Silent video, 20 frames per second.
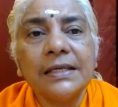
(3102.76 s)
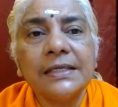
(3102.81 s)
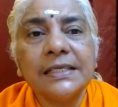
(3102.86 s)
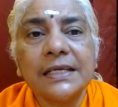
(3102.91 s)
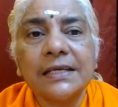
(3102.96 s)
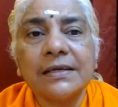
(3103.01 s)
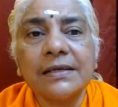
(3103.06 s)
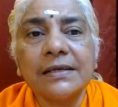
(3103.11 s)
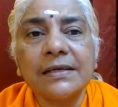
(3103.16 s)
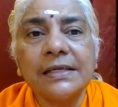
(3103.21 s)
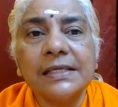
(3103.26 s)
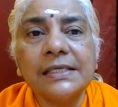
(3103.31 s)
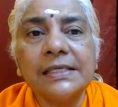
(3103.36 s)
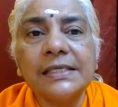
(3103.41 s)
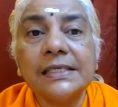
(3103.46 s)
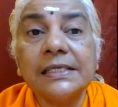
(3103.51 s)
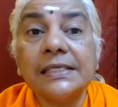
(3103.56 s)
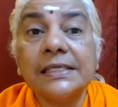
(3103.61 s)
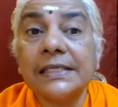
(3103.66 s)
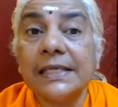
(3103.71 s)
Darkness
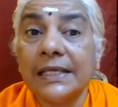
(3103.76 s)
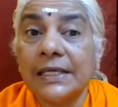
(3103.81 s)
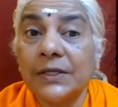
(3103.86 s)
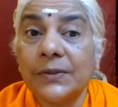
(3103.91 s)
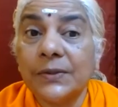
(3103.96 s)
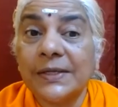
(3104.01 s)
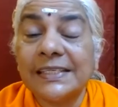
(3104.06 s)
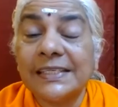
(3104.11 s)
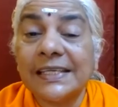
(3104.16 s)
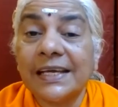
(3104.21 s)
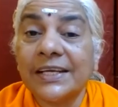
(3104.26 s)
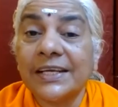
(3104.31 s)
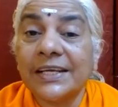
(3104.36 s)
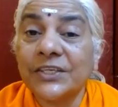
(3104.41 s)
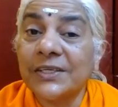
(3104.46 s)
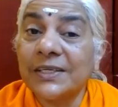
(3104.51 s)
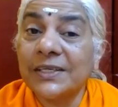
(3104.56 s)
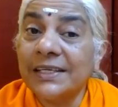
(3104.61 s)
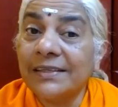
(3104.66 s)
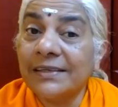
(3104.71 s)
is ignorance.
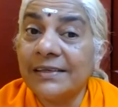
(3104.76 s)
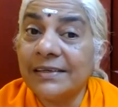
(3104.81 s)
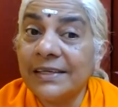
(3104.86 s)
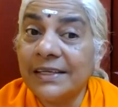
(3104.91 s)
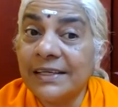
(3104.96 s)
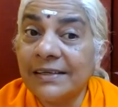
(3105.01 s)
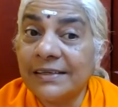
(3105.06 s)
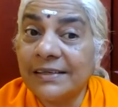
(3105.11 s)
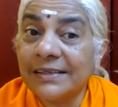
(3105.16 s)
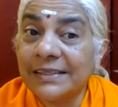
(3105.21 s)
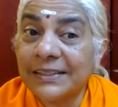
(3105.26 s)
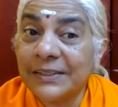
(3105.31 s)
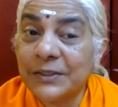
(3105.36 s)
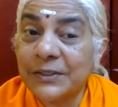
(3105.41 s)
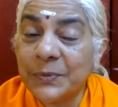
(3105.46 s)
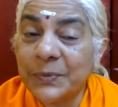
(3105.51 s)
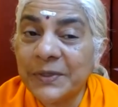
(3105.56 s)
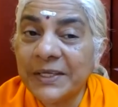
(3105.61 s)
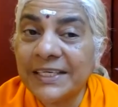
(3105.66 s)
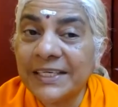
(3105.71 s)
Actually, the uh,
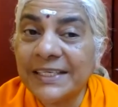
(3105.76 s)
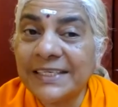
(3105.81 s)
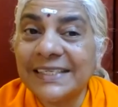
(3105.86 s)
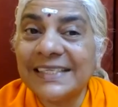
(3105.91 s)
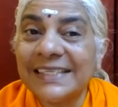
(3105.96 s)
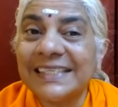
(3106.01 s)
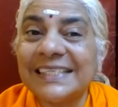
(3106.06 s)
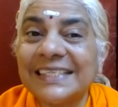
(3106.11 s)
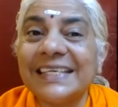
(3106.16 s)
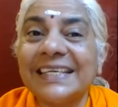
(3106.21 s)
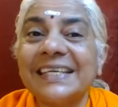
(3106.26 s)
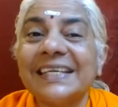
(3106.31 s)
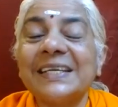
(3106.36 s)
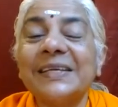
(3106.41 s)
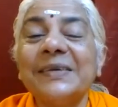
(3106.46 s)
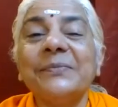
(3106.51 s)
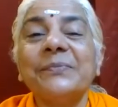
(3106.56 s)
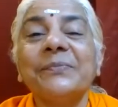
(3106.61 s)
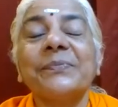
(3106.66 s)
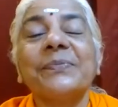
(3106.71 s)
Upanishads
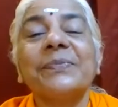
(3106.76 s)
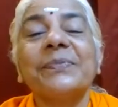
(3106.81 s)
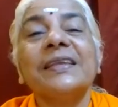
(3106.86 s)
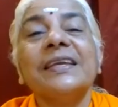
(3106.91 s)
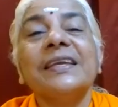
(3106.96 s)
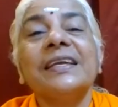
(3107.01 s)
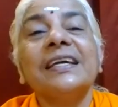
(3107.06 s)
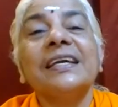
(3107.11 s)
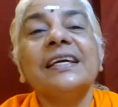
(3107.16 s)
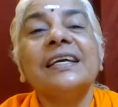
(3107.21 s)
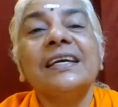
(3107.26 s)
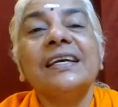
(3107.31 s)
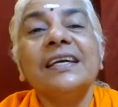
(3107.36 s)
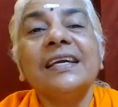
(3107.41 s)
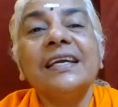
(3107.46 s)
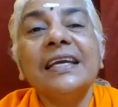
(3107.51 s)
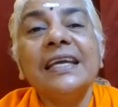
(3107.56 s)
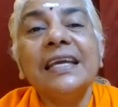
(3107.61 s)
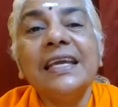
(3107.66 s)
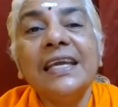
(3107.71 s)
say
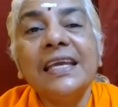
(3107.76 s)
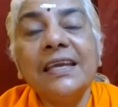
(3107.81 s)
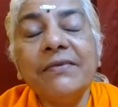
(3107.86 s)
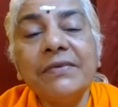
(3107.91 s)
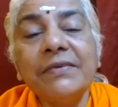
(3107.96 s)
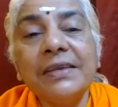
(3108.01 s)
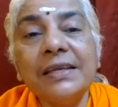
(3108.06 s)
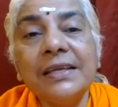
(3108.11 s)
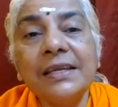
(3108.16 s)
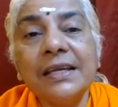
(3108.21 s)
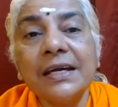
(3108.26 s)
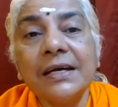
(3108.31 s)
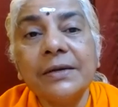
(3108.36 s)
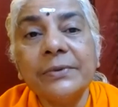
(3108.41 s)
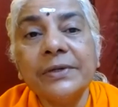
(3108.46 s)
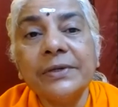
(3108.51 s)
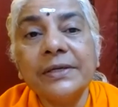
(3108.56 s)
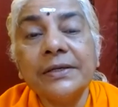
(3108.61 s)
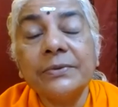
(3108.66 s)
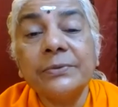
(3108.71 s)
even
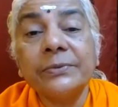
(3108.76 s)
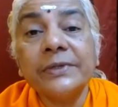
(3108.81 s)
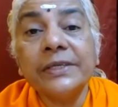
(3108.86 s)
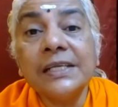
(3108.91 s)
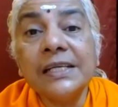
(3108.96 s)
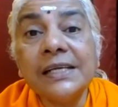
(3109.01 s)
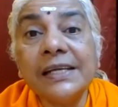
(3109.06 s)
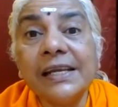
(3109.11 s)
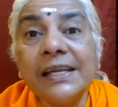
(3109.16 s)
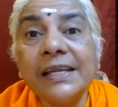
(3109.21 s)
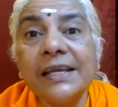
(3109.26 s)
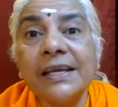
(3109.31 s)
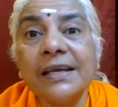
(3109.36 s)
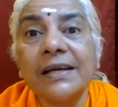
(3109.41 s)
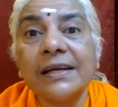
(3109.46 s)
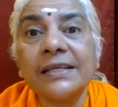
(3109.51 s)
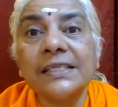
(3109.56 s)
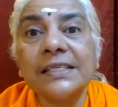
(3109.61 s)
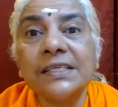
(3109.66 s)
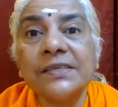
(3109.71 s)
our worldly
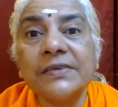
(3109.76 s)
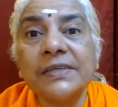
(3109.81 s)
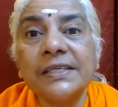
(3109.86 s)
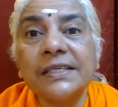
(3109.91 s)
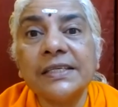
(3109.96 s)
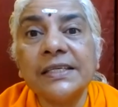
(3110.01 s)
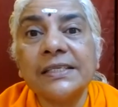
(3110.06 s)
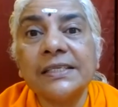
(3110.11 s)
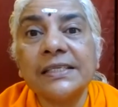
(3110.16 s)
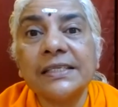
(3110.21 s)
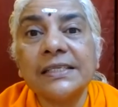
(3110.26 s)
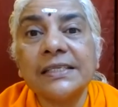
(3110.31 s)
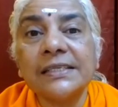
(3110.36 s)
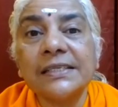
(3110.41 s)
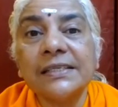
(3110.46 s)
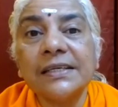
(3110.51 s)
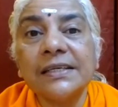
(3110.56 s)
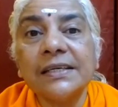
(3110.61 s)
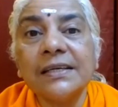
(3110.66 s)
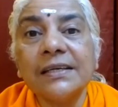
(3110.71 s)

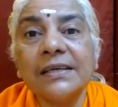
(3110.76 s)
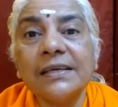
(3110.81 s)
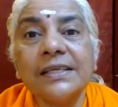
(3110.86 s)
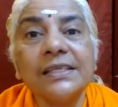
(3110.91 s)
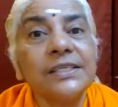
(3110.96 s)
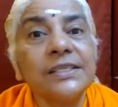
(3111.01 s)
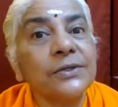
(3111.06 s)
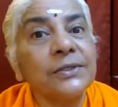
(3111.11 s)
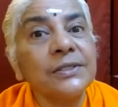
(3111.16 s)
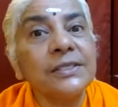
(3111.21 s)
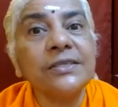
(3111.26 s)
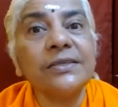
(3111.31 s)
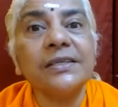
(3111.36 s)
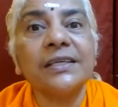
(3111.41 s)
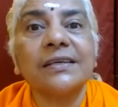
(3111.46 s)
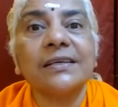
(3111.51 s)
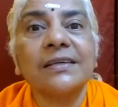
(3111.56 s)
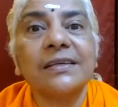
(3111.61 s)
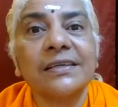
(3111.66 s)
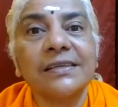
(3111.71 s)
activities is also
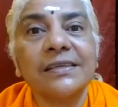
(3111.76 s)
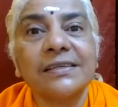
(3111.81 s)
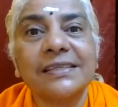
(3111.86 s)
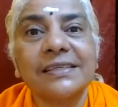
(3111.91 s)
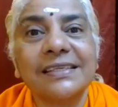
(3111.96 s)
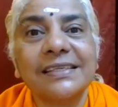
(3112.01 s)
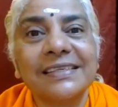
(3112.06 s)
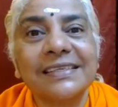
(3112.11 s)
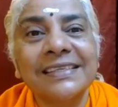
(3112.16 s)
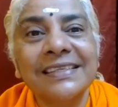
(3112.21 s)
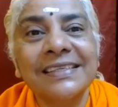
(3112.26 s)
darkness.